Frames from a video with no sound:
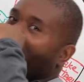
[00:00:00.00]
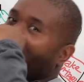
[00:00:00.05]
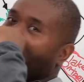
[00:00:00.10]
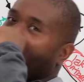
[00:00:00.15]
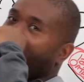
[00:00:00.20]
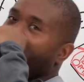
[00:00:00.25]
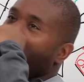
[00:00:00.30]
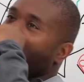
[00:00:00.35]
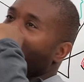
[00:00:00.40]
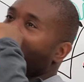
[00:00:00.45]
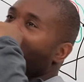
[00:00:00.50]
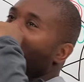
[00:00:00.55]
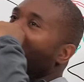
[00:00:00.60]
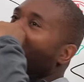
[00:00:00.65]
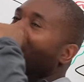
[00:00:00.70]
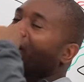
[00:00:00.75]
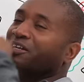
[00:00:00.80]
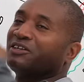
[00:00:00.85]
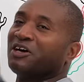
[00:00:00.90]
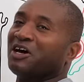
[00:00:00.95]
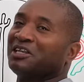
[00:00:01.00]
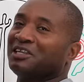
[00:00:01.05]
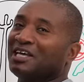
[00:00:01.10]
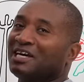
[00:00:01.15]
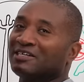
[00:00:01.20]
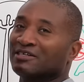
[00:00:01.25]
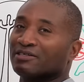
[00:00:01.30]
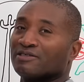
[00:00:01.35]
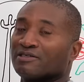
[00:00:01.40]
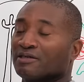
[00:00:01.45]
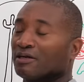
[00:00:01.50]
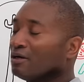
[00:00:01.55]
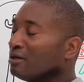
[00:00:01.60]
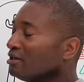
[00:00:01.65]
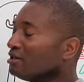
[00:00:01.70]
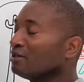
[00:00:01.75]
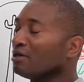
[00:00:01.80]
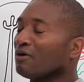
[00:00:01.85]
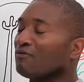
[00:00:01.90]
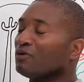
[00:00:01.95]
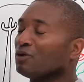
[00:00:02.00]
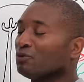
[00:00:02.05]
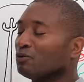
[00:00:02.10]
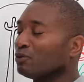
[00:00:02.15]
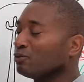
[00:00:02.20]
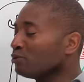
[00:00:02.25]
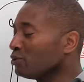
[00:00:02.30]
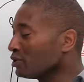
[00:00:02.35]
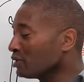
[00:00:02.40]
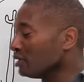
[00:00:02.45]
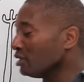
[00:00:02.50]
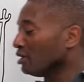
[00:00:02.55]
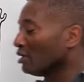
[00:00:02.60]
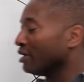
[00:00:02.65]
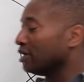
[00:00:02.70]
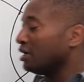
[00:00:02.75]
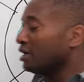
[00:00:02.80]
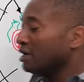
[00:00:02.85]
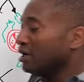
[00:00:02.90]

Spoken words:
He likes arugula, not lettuce. Love arugula.